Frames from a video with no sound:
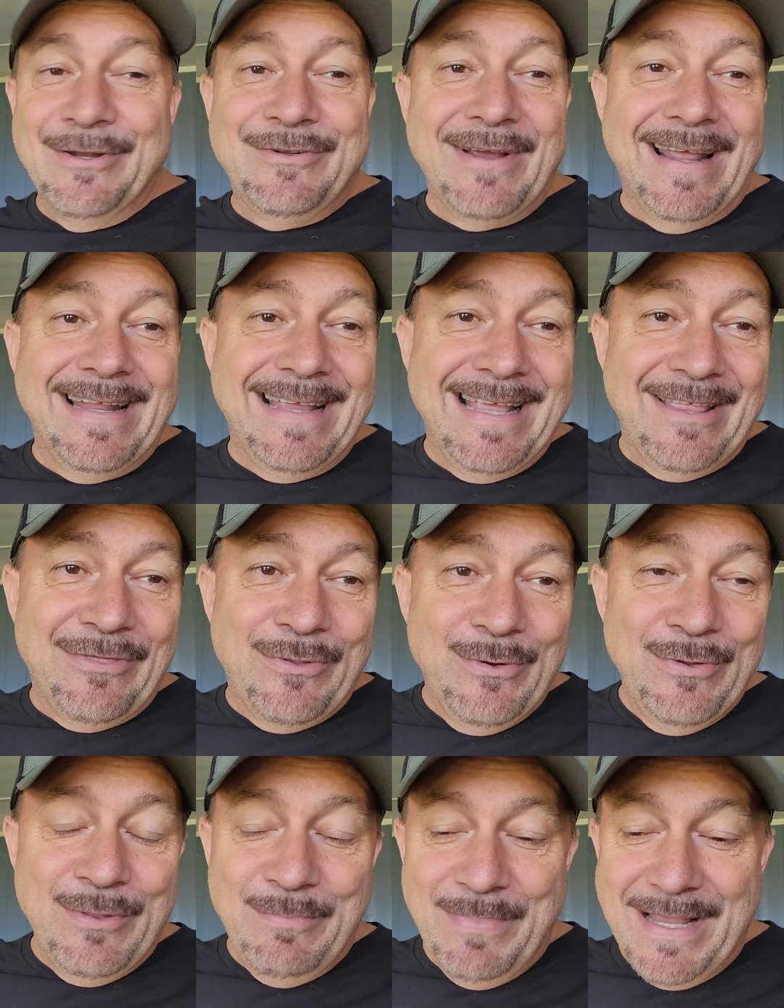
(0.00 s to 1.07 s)
going to try to get
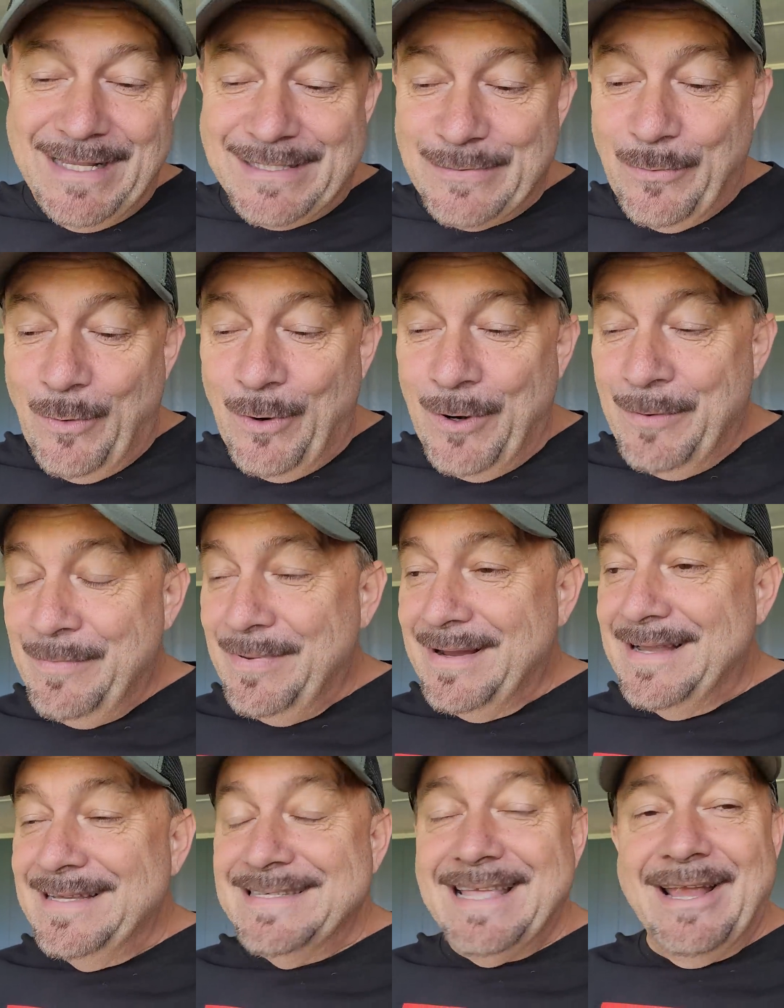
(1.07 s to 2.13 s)
through the bee swarm
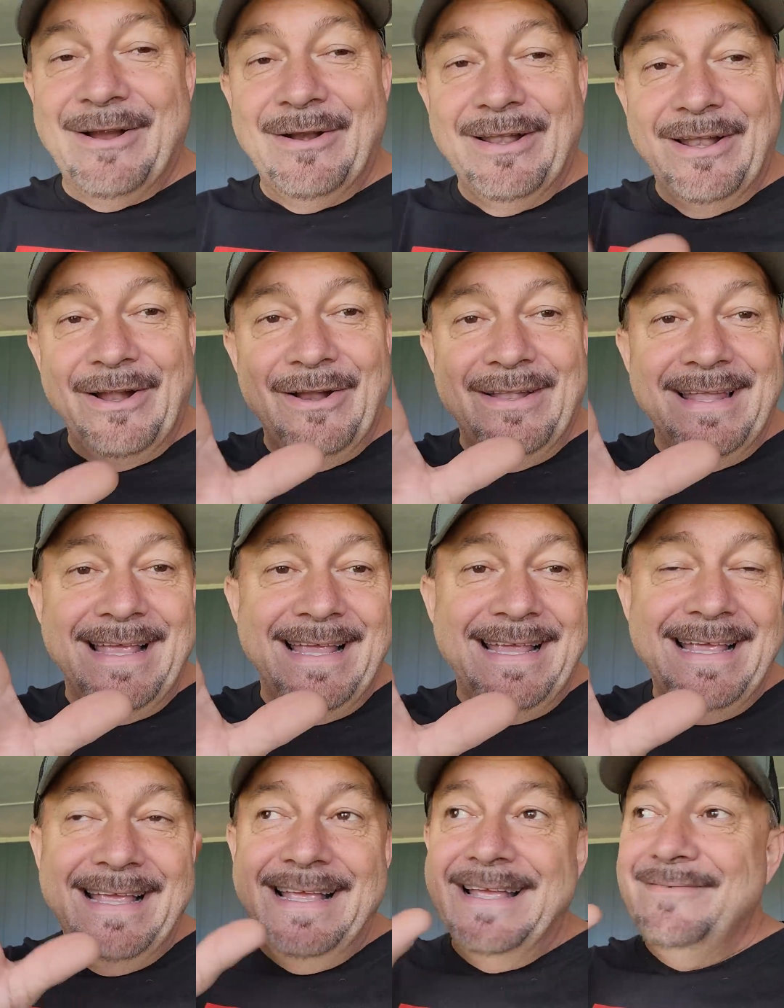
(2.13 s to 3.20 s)
because they are
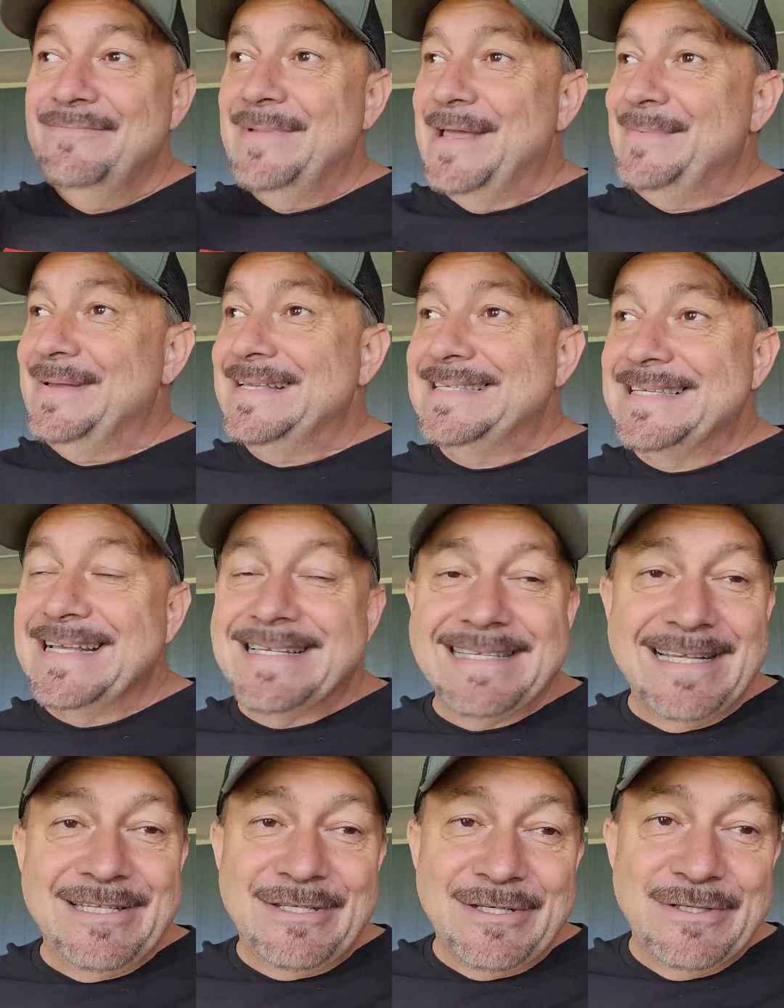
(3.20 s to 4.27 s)
literally maybe
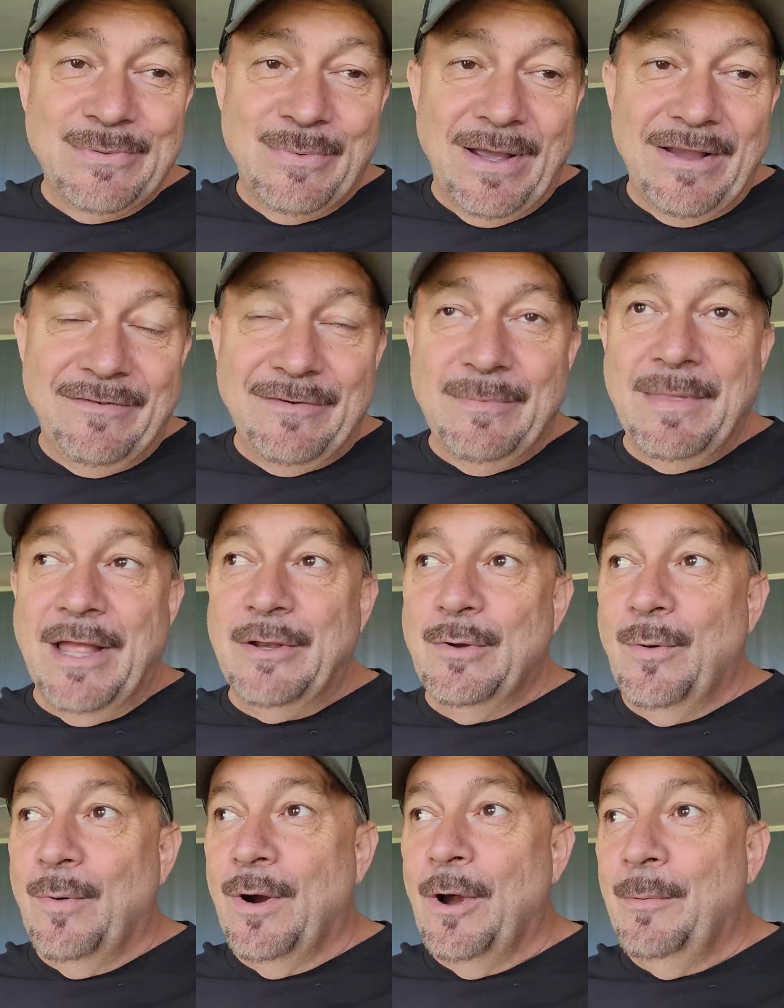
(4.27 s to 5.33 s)
six inches away from that
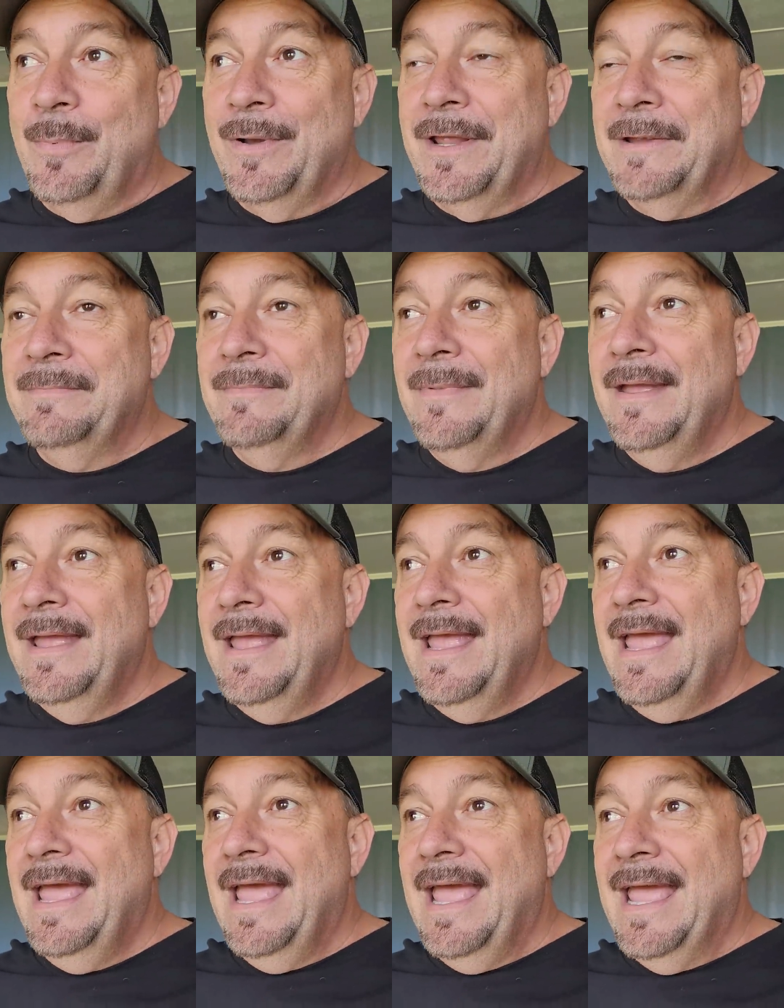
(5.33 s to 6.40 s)
door opening
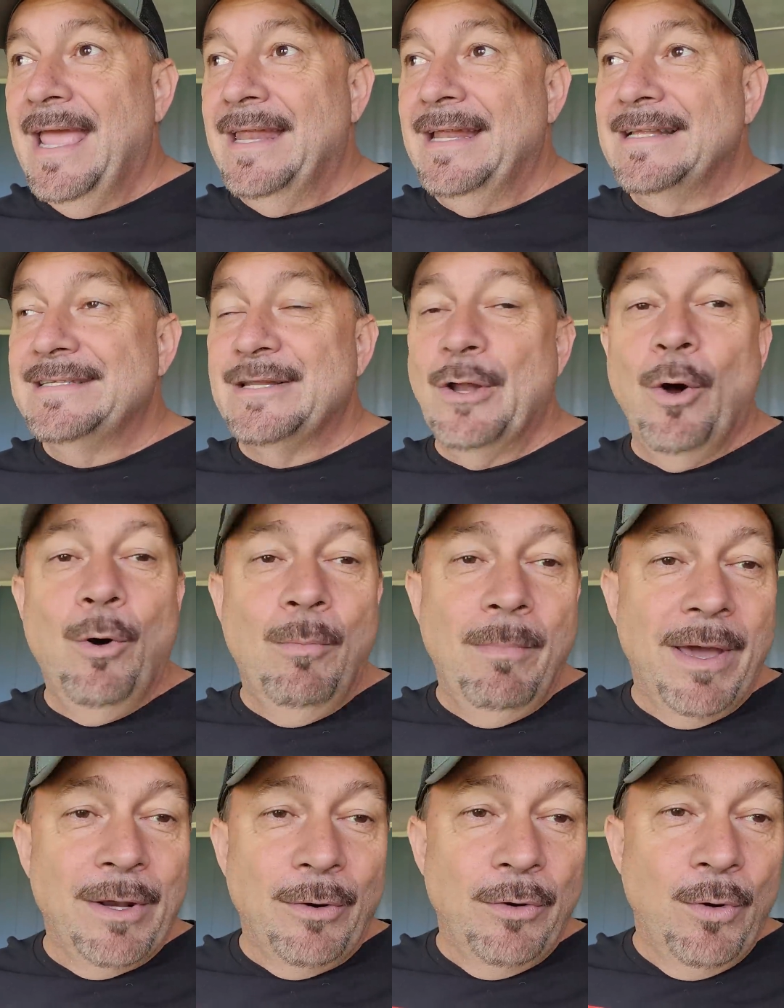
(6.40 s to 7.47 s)
and it's an old
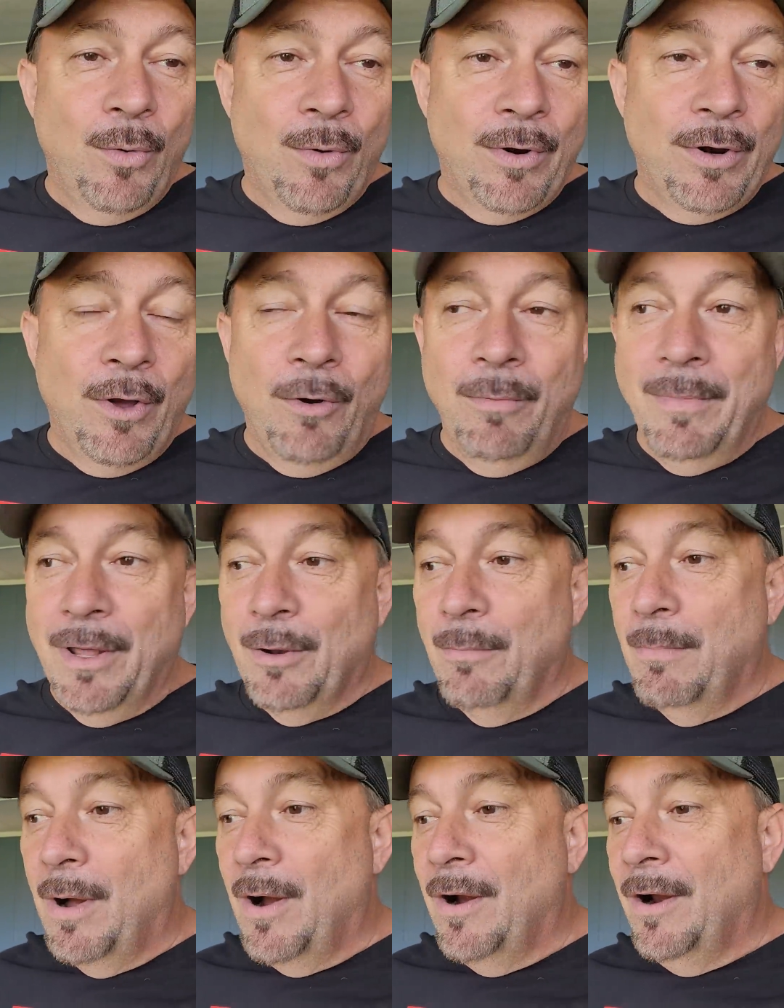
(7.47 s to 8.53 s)
metal door, an old metal
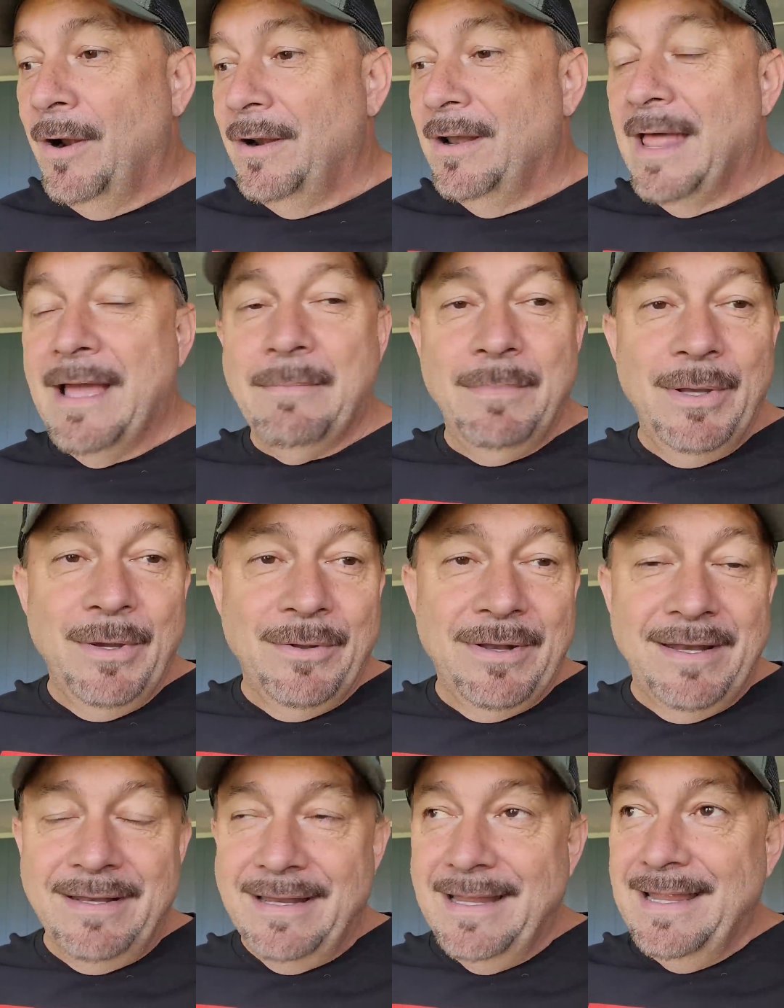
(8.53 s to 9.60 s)
barn like
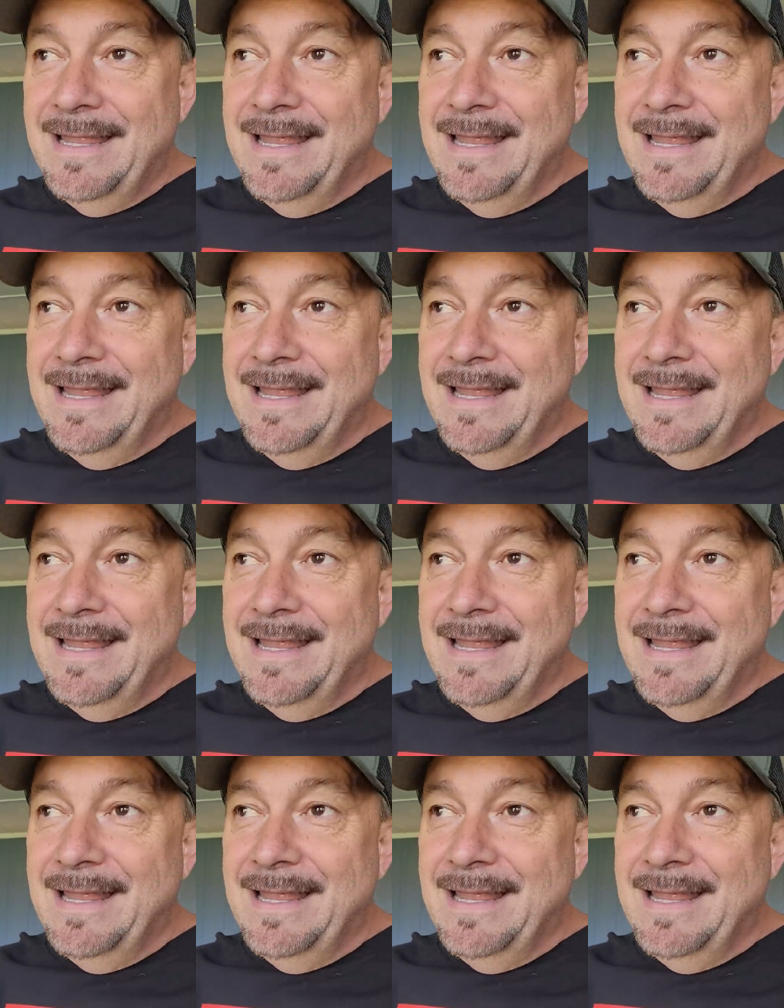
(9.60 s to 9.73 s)
building